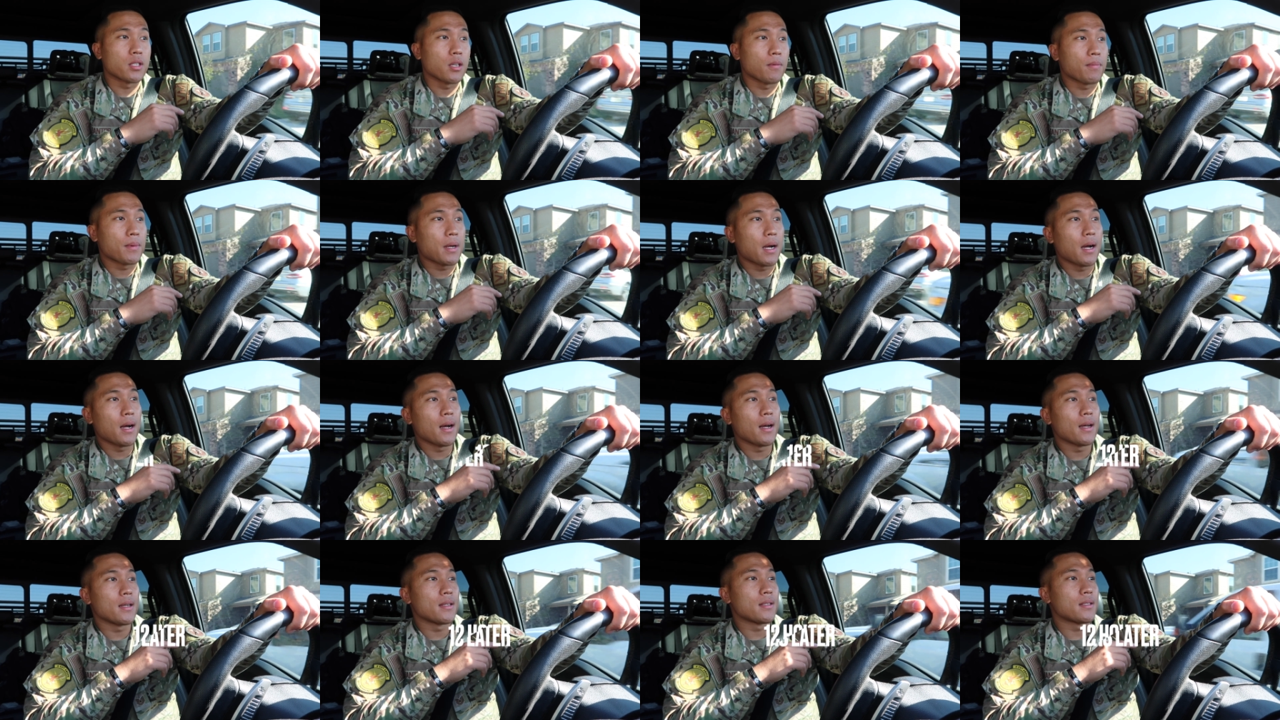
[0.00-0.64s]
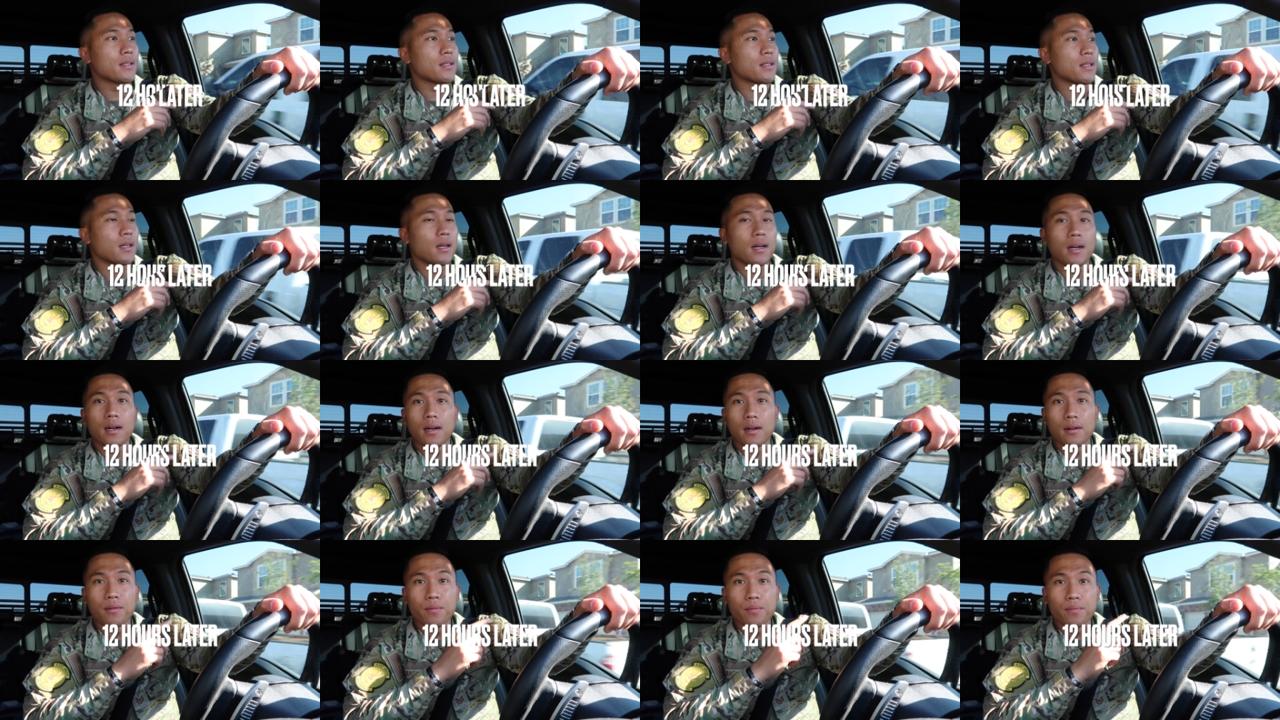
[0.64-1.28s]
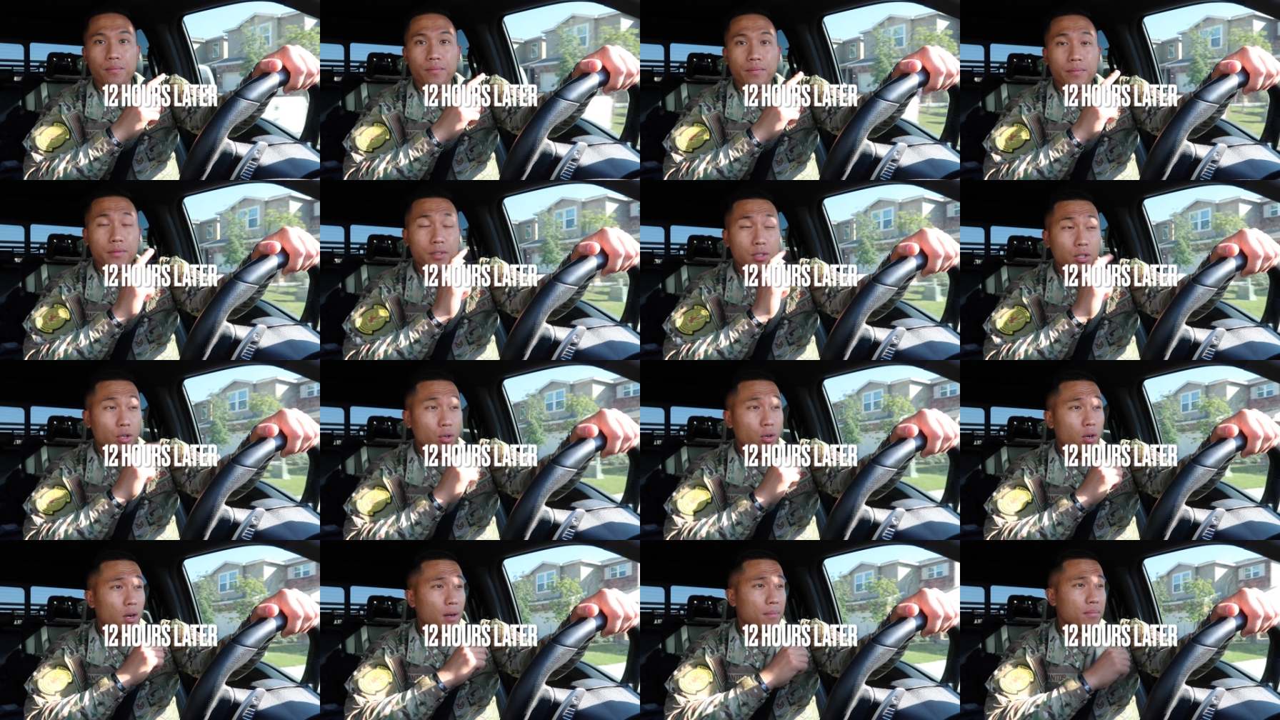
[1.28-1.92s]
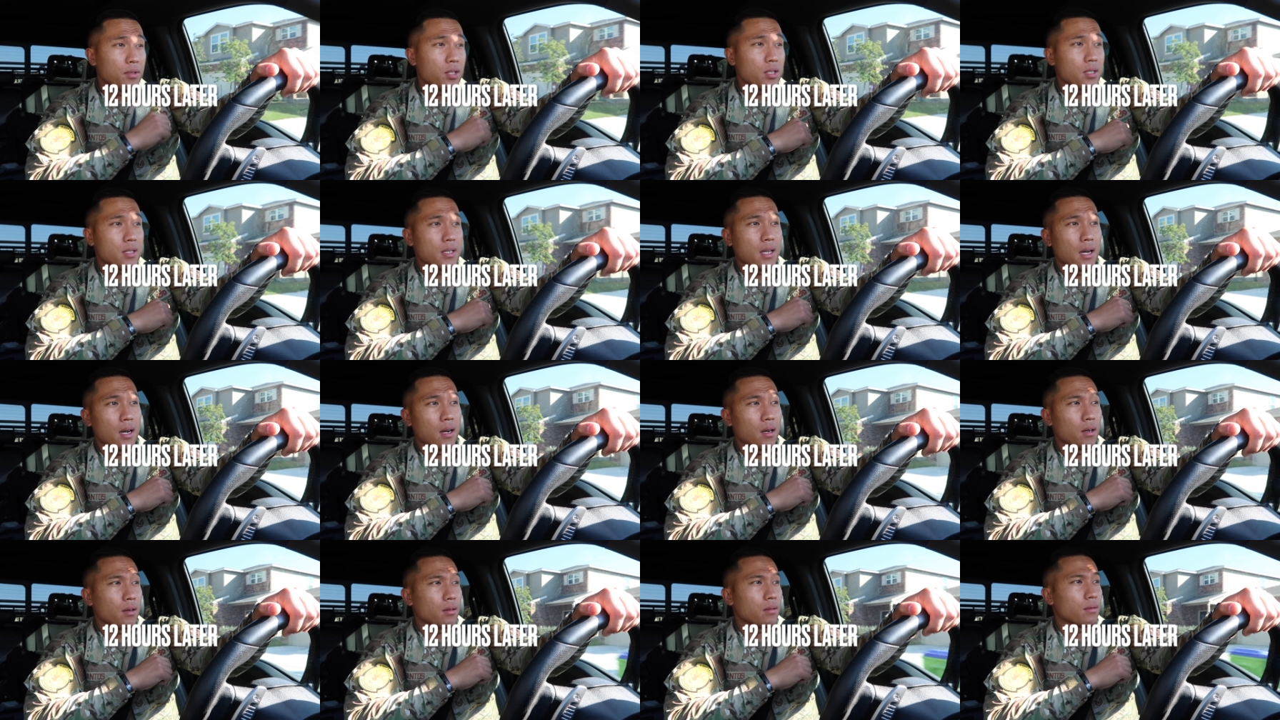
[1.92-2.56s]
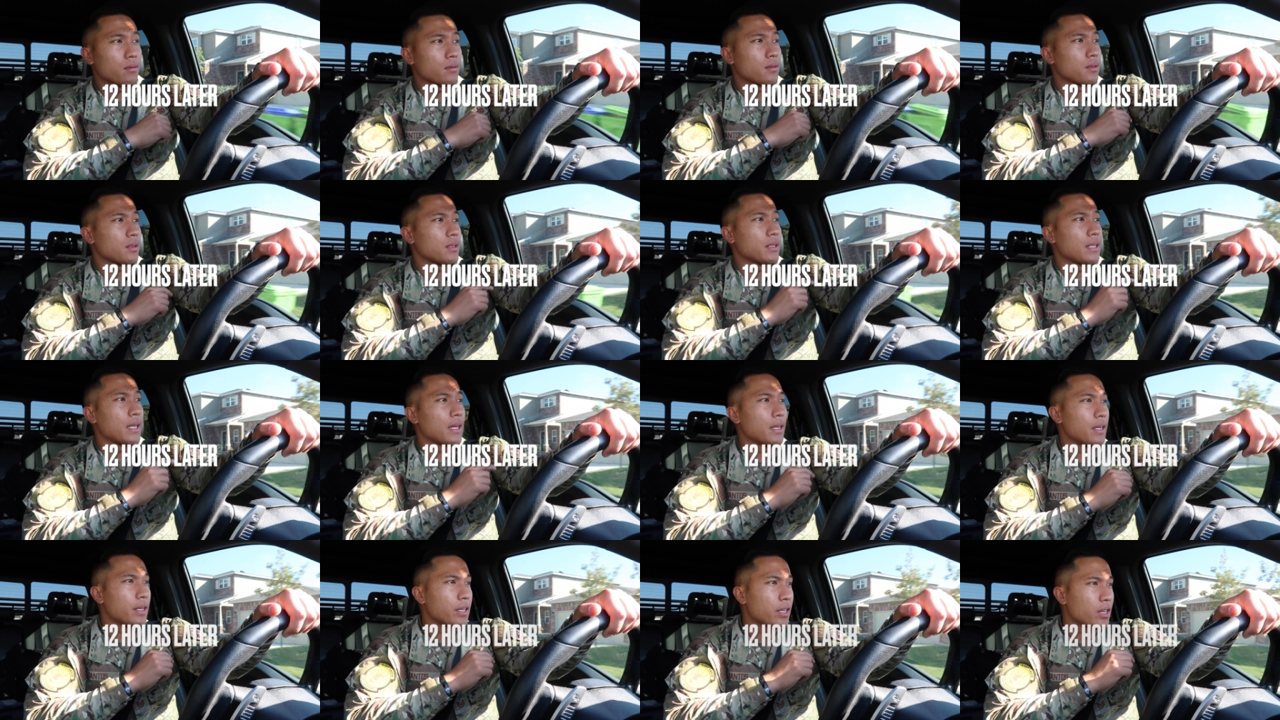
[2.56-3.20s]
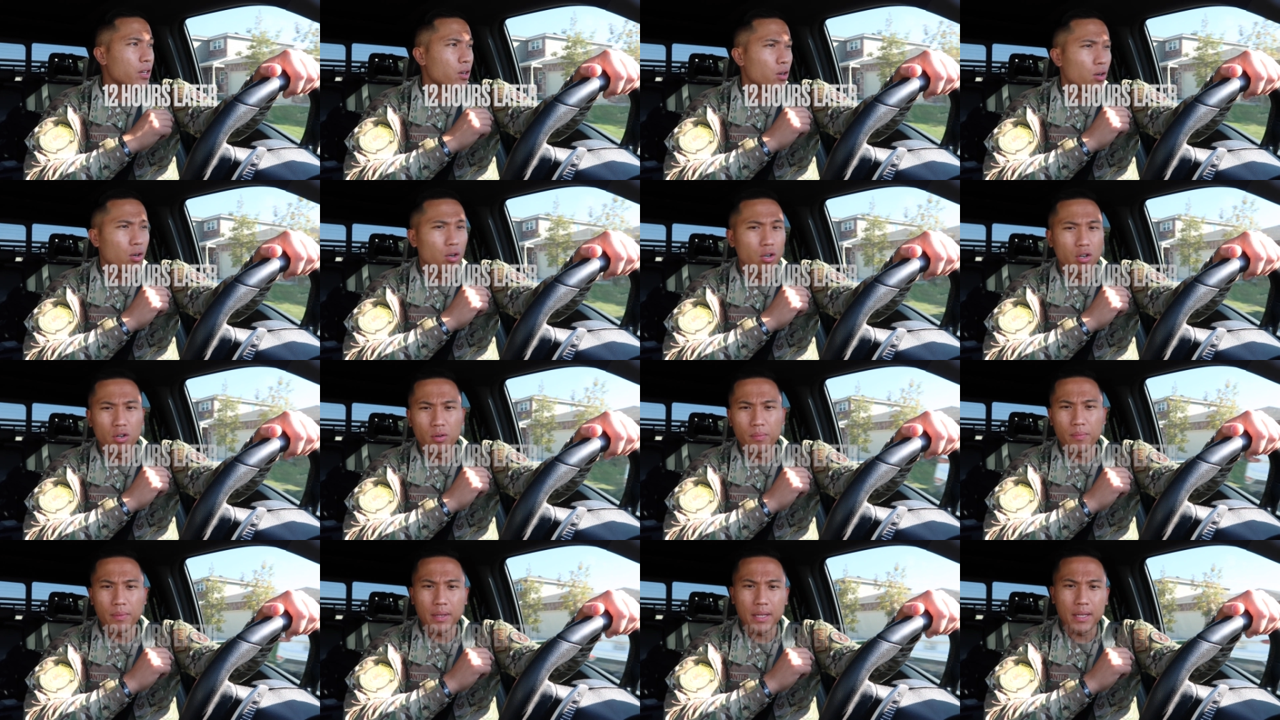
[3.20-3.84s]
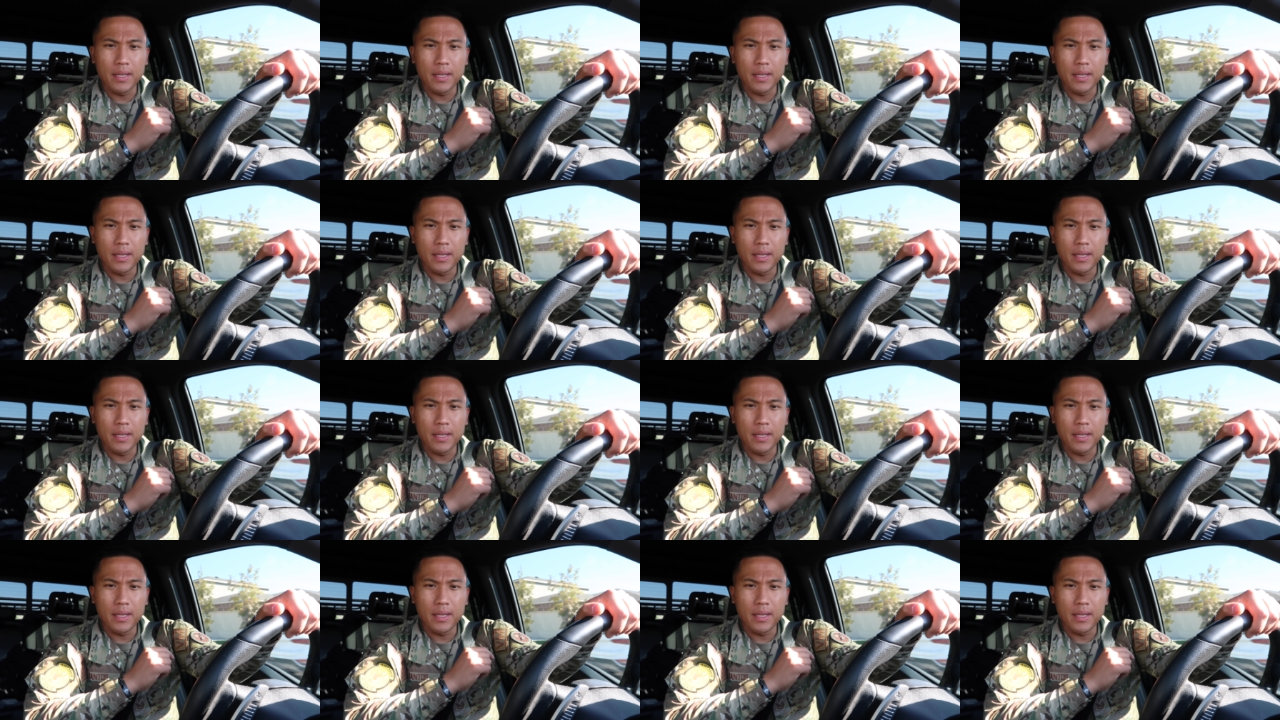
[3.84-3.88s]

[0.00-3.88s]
up, guys? So I'm just now getting home.